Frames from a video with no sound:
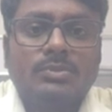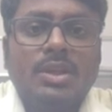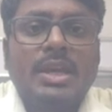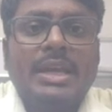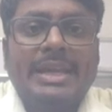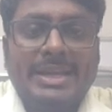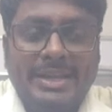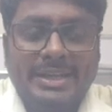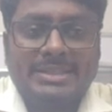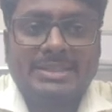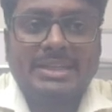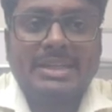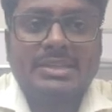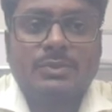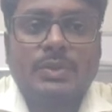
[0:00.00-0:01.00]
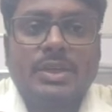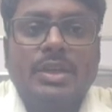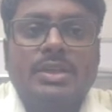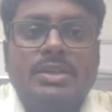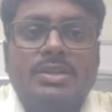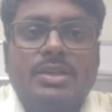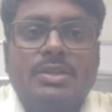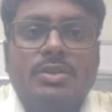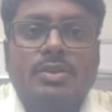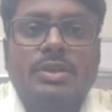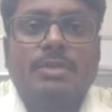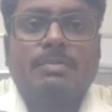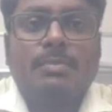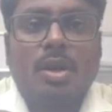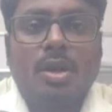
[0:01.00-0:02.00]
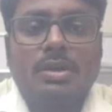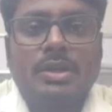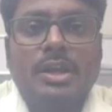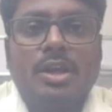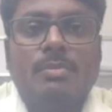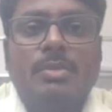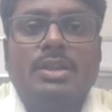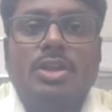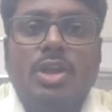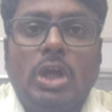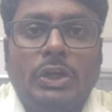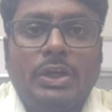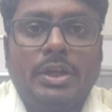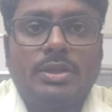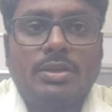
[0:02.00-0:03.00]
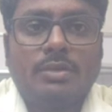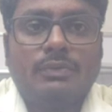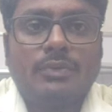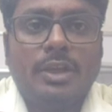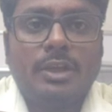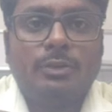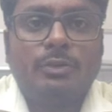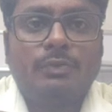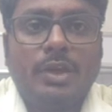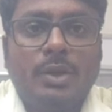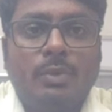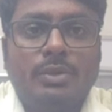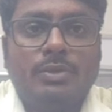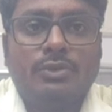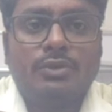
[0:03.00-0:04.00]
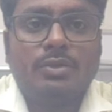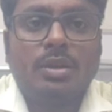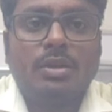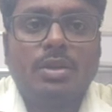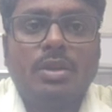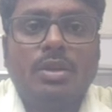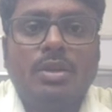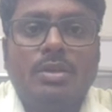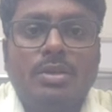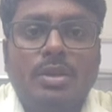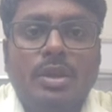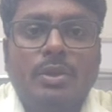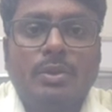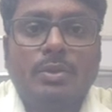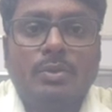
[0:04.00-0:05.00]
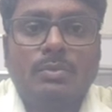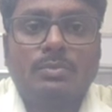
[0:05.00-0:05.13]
In next class, we can discuss on the block diagram and the architecture of 8251 USART. Thank you.